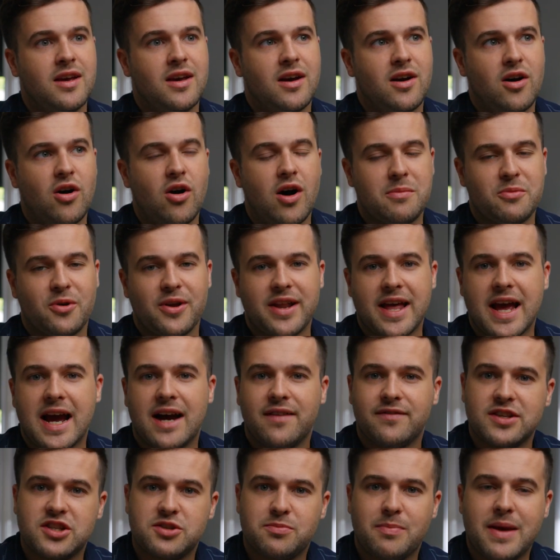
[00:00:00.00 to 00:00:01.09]
oh, I'm going to
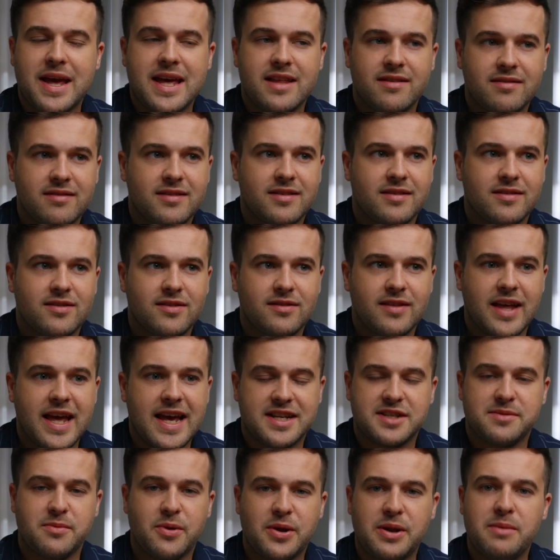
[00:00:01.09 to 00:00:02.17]
have to spend
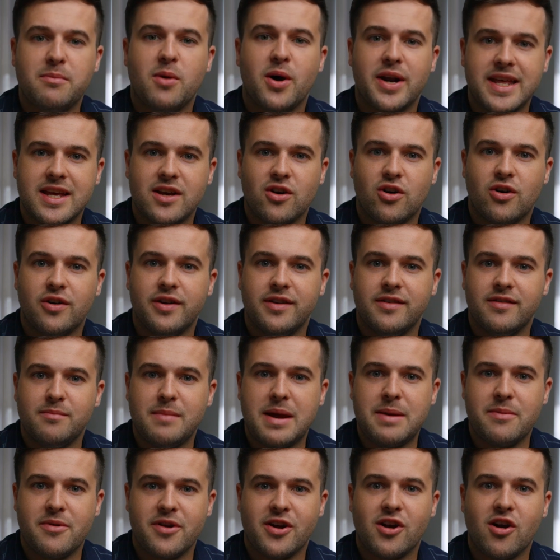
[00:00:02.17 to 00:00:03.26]
X amount of money on
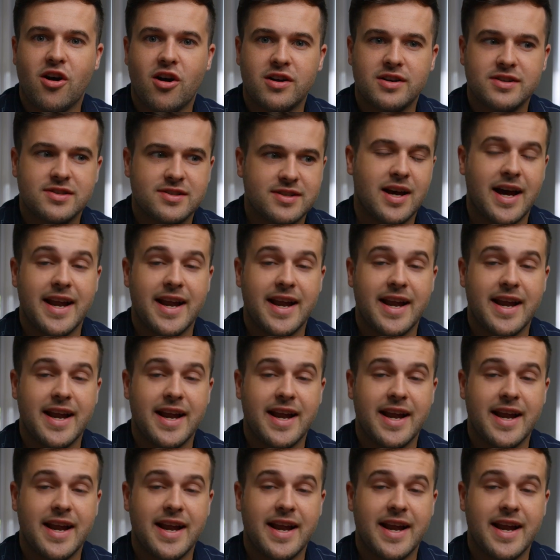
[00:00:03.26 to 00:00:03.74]
memory cards